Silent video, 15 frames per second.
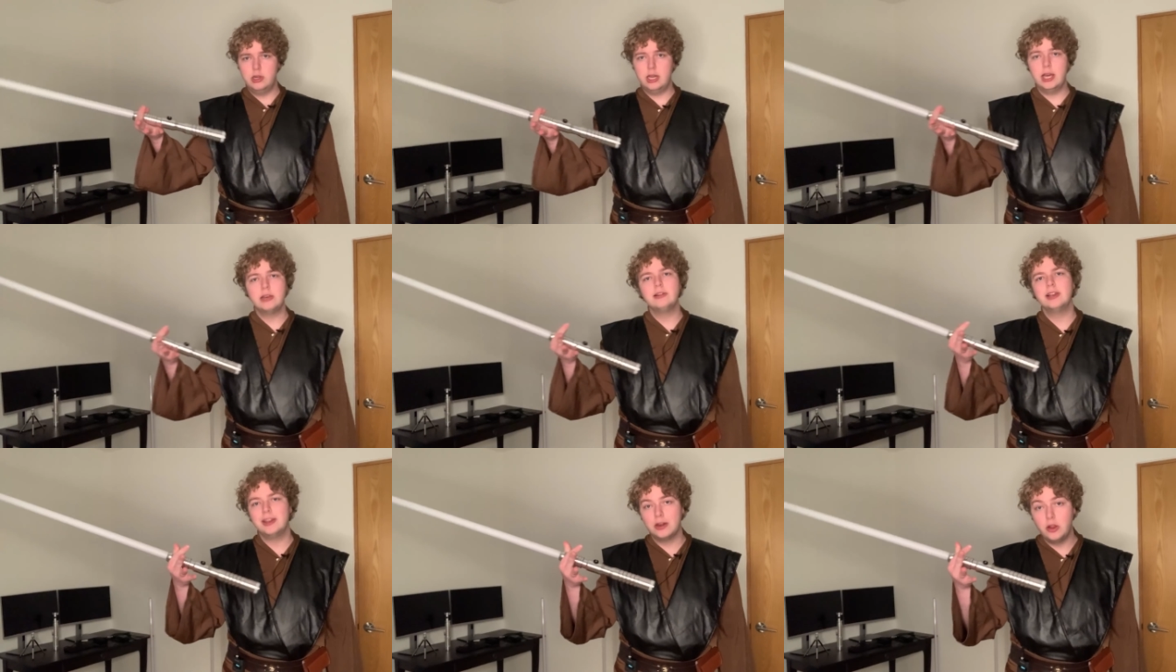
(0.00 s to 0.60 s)

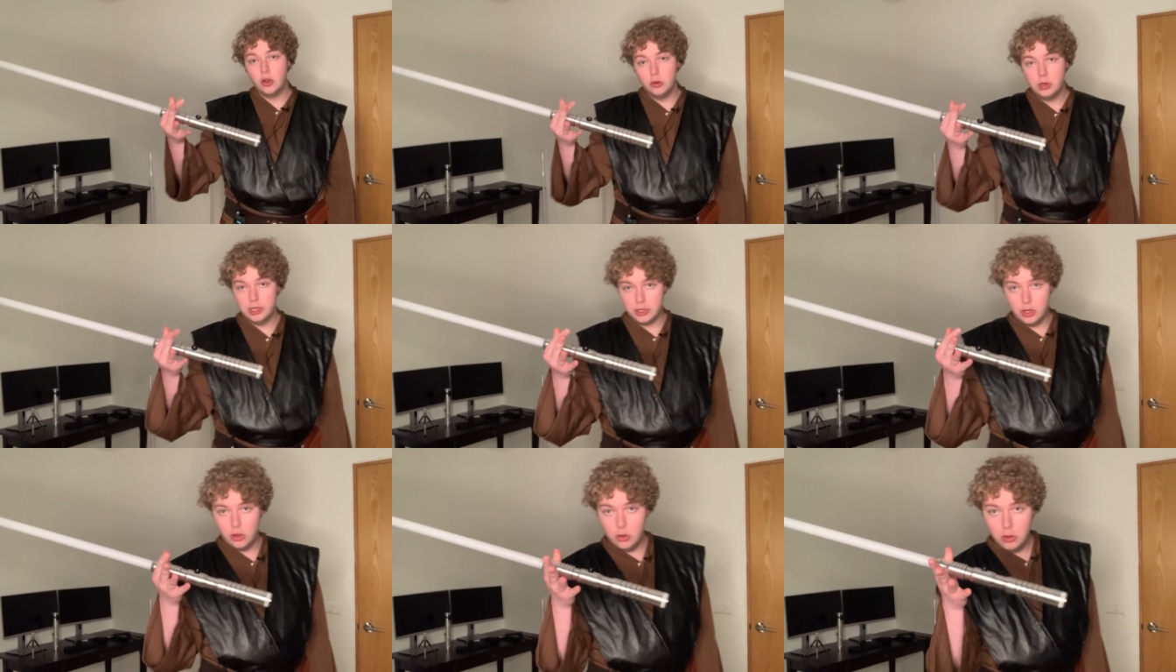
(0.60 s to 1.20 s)
Not let go,
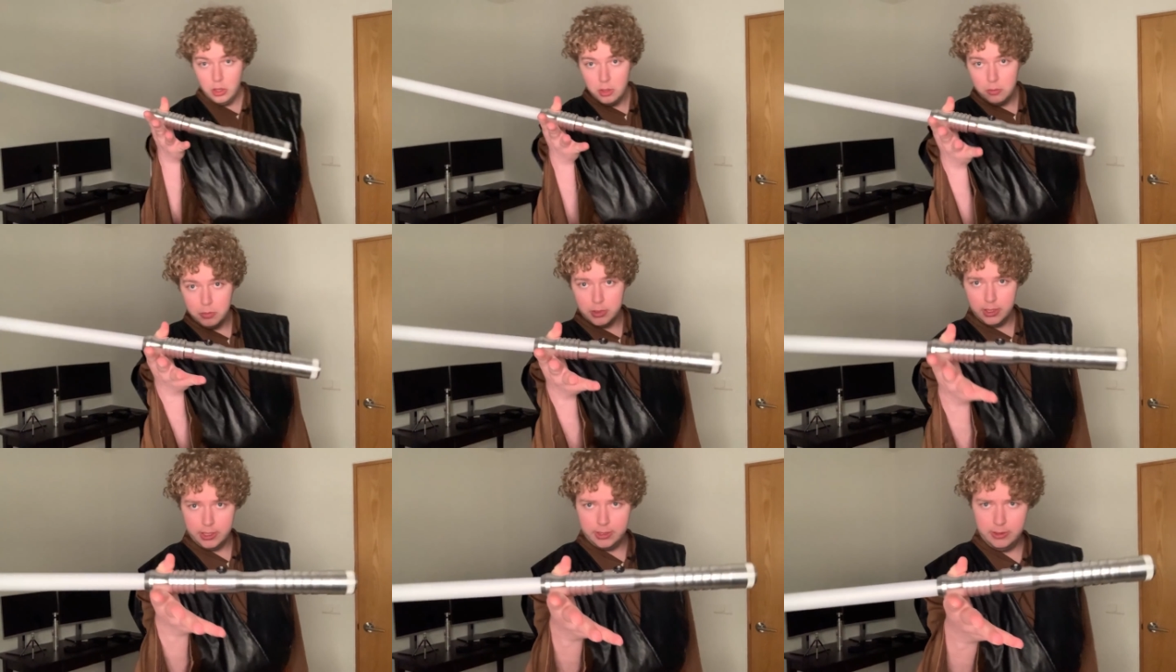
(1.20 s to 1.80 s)

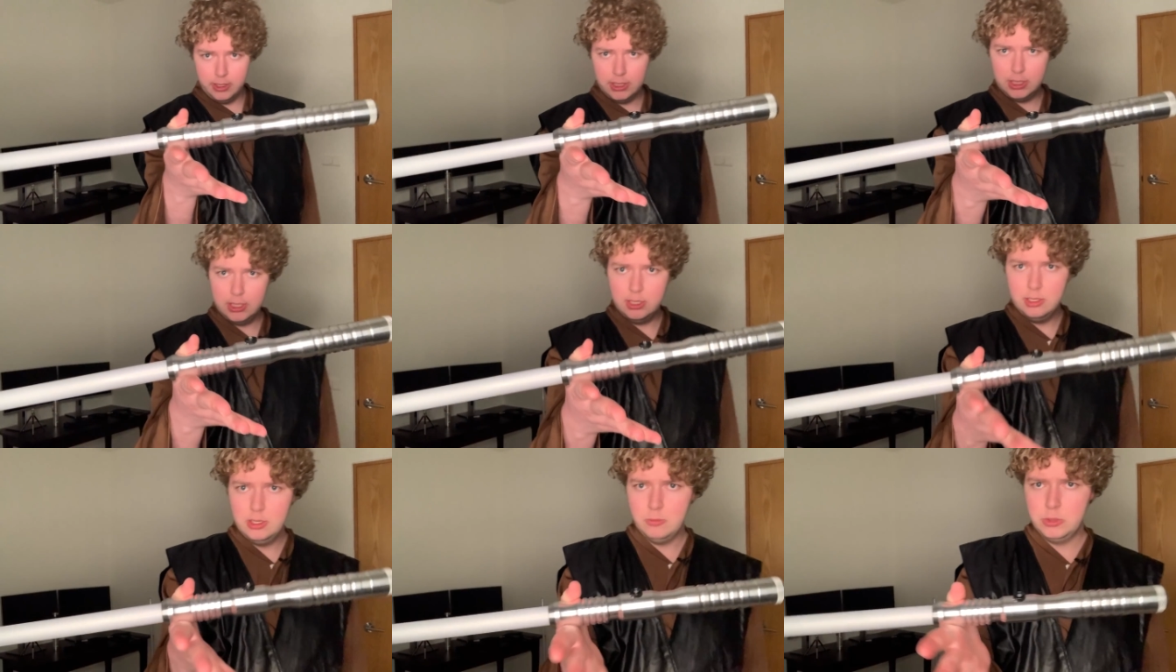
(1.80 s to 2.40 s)
but like
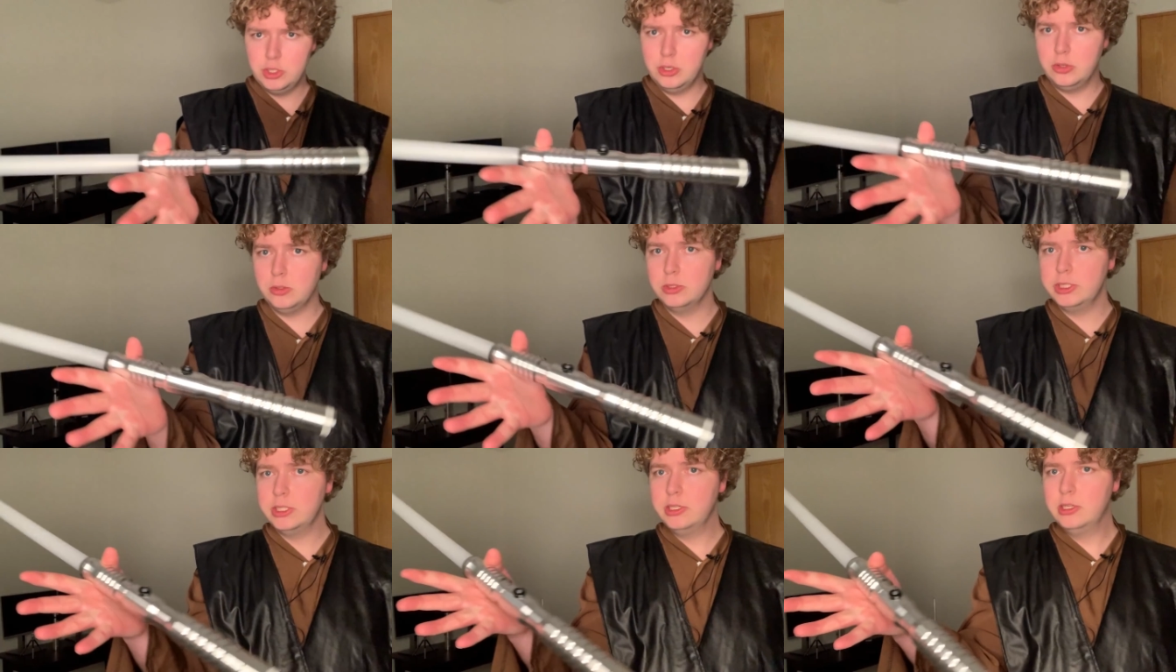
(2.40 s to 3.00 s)
this. I want you to
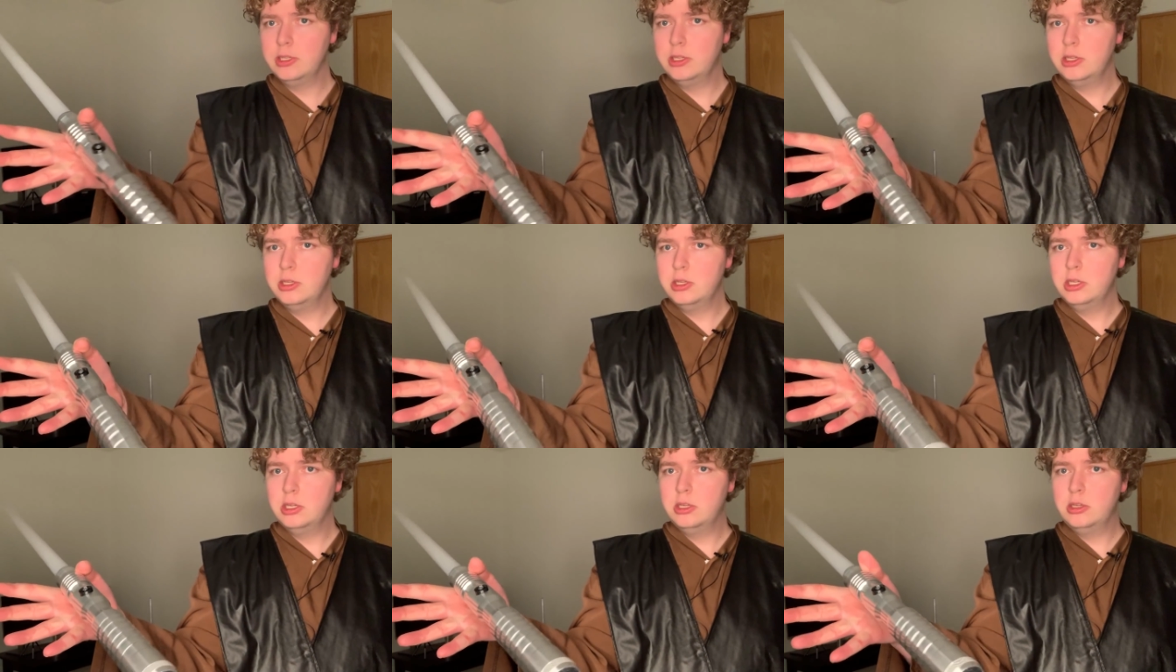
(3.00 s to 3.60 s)
hold it
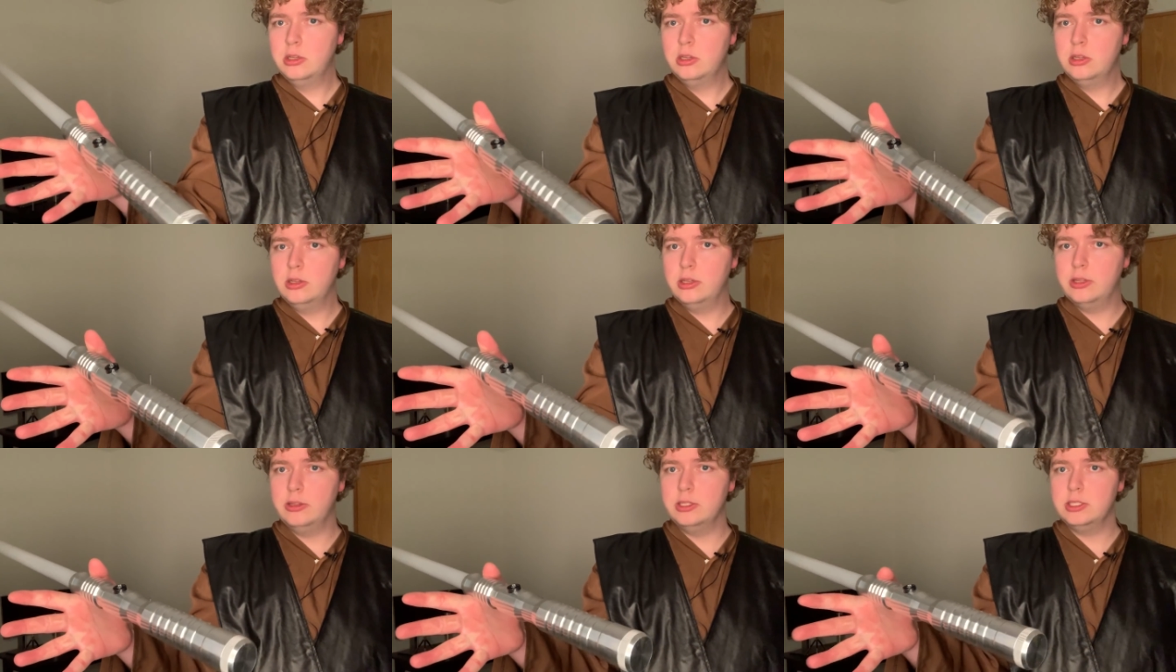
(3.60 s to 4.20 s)

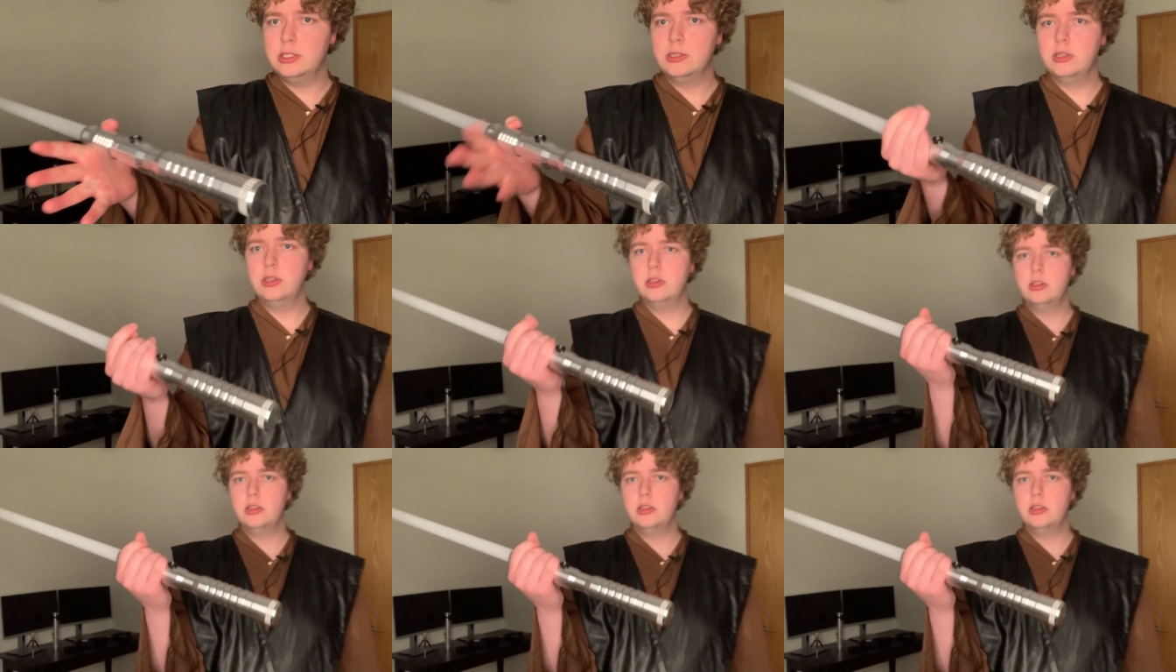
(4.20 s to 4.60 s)
like this.